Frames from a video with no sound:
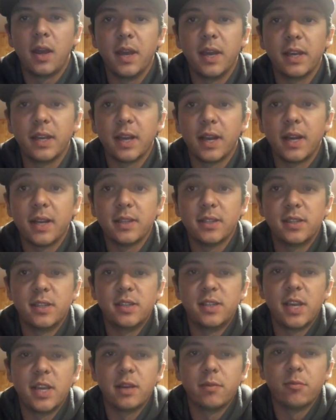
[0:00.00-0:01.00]
Hey guys, this
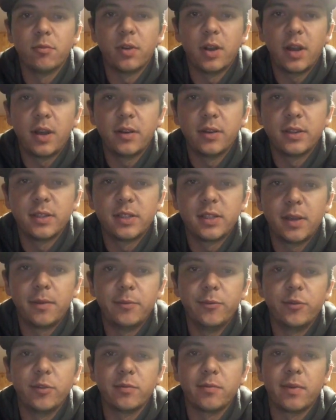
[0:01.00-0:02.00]
is Dana Morales.
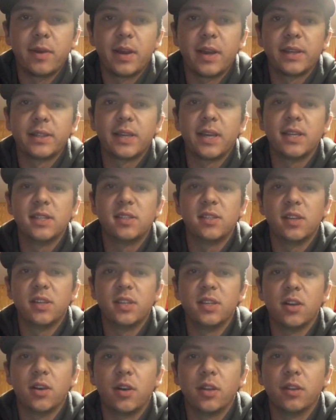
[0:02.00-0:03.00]
I'm doing my case
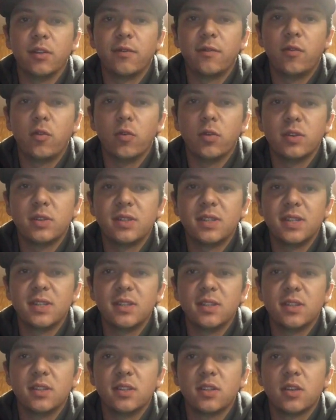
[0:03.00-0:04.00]
study on the Four
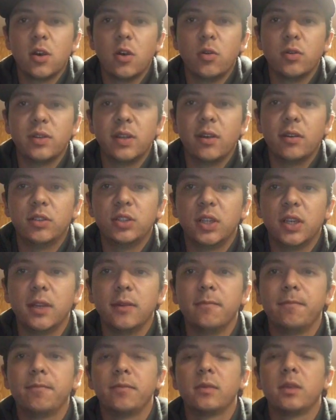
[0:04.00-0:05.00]
Seasons hotel
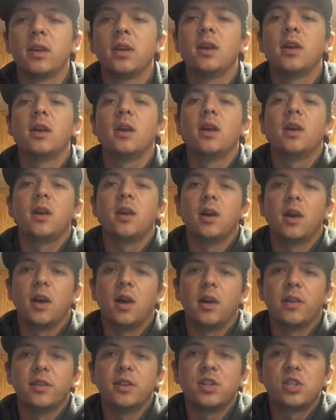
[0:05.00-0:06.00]
chain.
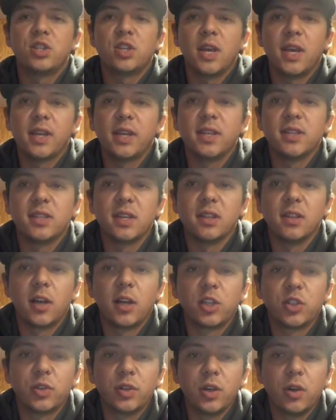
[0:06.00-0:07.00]
This chain is a
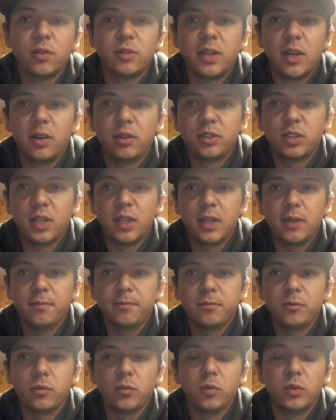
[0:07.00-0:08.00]
luxury hotel chain,
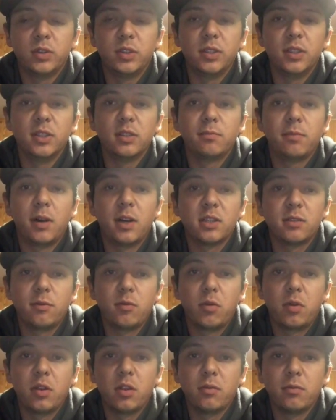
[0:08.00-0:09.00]
which is
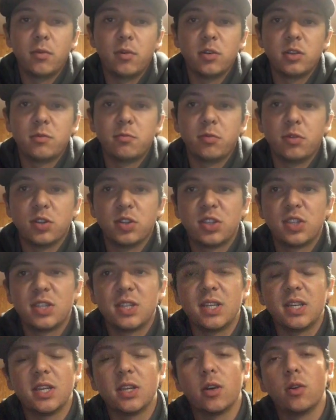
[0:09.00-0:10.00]
possibly one of the most
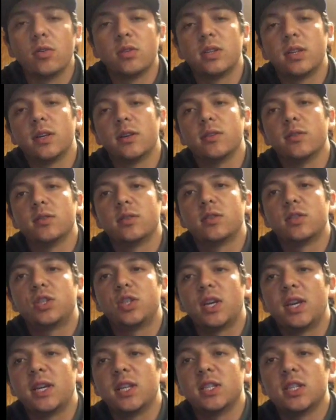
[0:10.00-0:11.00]
pristine hotels
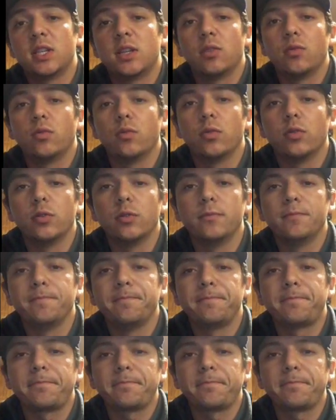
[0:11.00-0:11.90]
chains in the world.